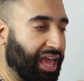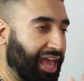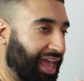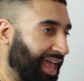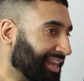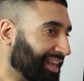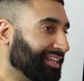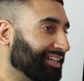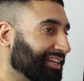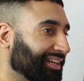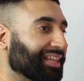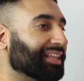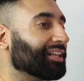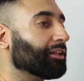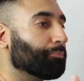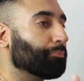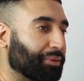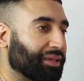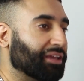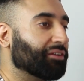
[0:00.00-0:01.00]
Any
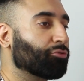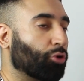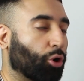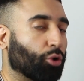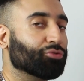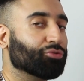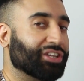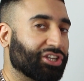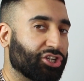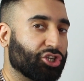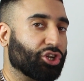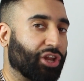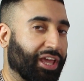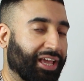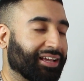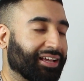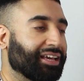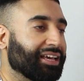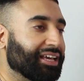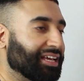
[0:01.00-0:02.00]
little bit of
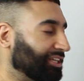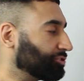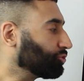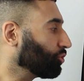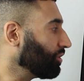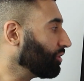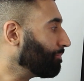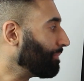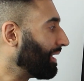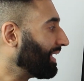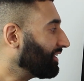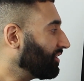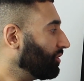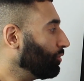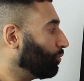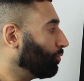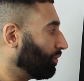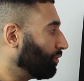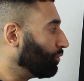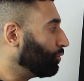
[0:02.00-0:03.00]
conditioning is going to make
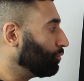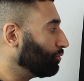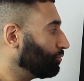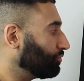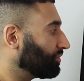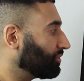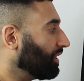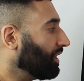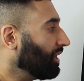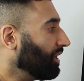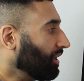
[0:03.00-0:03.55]
you lose